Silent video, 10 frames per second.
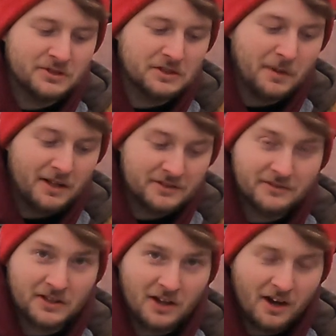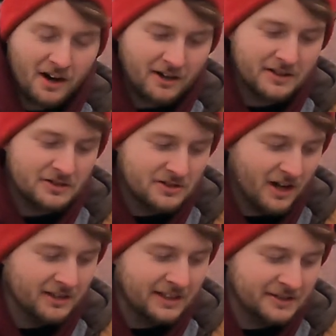was the sponsor of the car.
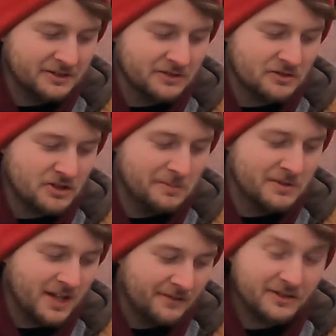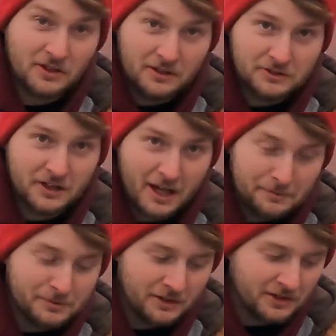Don Little, Jim Davis also
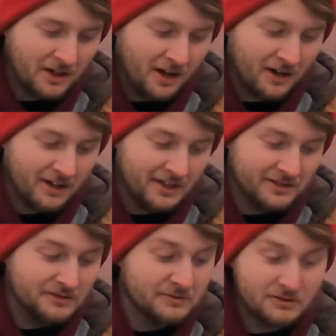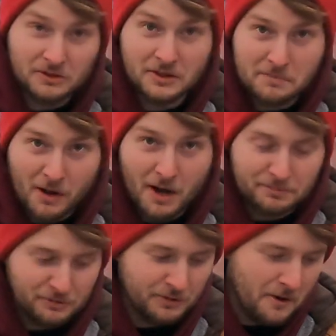helped on the car, and so did Bob
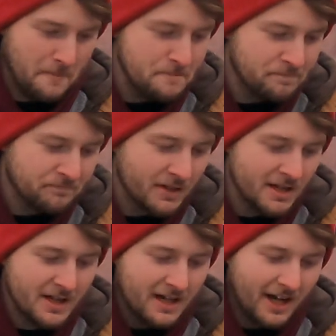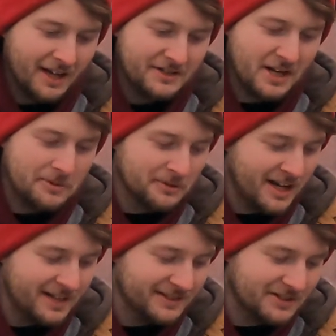Prudhomme. Uh, Delmer
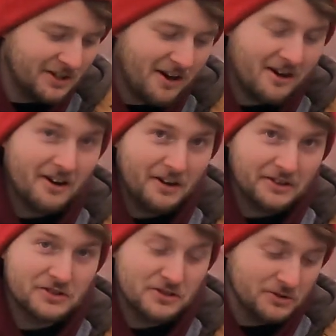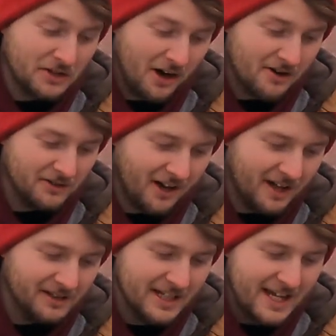had this car on his used car
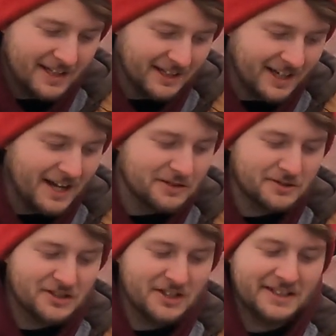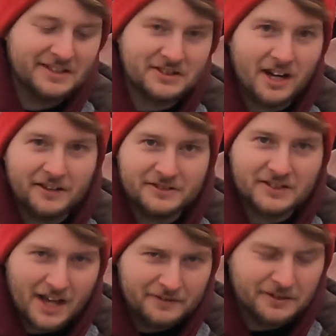lot, and the guys were sitting in his
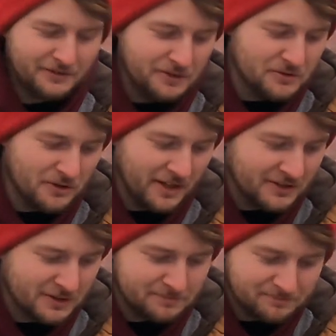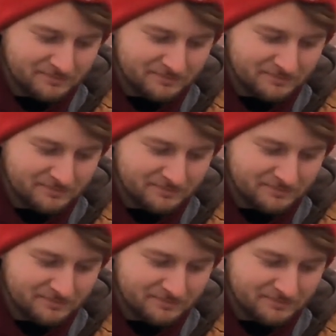office having a few drinks,